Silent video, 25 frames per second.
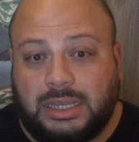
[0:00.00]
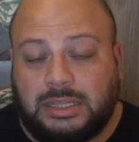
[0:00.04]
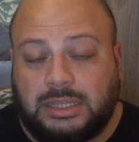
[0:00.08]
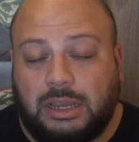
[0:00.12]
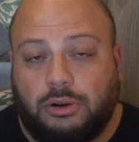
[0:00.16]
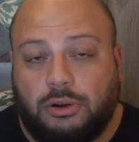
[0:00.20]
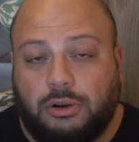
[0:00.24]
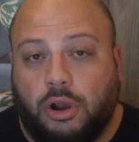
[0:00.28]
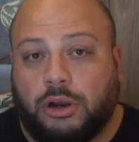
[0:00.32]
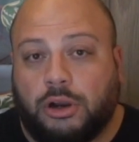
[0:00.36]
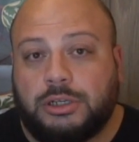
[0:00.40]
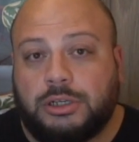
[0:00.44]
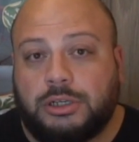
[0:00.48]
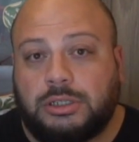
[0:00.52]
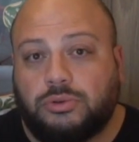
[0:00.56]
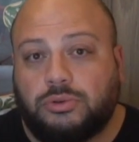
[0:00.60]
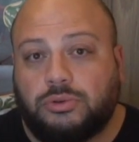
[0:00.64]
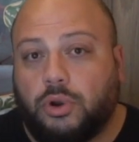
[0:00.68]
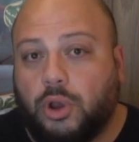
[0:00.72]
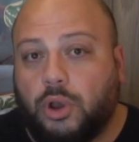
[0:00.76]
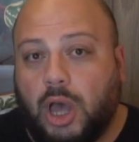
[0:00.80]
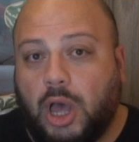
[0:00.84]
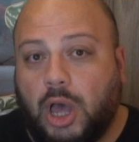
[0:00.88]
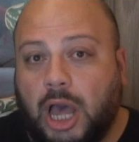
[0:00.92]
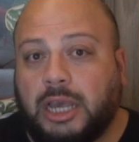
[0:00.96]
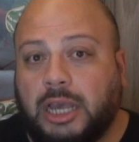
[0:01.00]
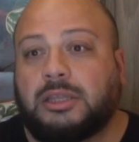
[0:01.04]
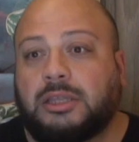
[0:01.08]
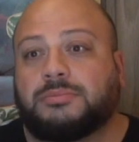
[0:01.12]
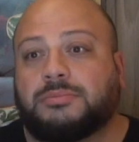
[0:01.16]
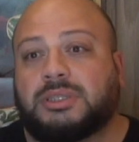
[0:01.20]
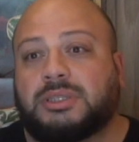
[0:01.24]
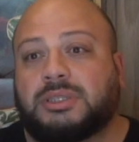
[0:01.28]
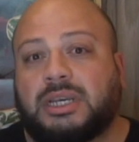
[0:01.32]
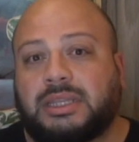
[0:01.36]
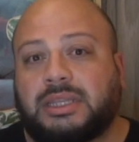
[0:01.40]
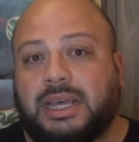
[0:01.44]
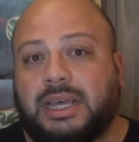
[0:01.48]
There aren't
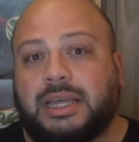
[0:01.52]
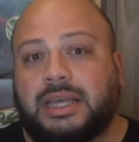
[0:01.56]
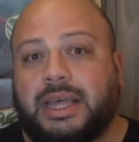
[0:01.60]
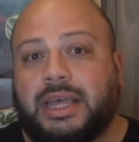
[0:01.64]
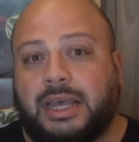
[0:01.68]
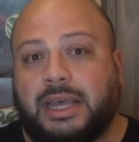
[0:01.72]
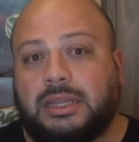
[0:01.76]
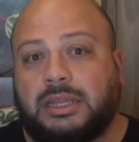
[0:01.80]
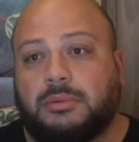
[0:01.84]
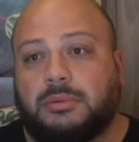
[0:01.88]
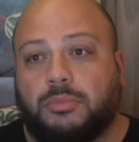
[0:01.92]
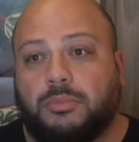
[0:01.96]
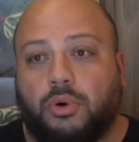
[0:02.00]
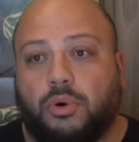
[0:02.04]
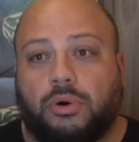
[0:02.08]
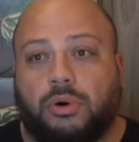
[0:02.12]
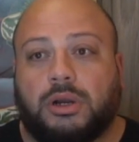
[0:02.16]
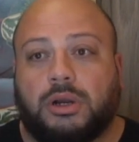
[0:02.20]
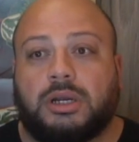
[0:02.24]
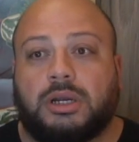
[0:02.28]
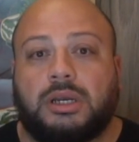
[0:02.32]
items like that anymore.